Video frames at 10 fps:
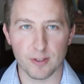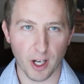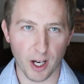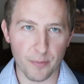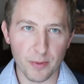
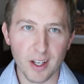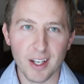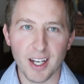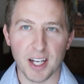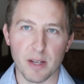Okay,
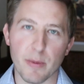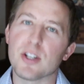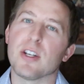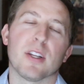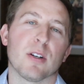and they
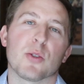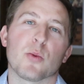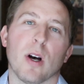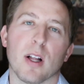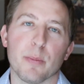mentioned in there as
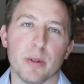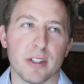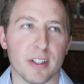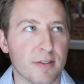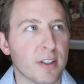well, I
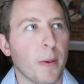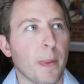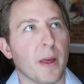believe,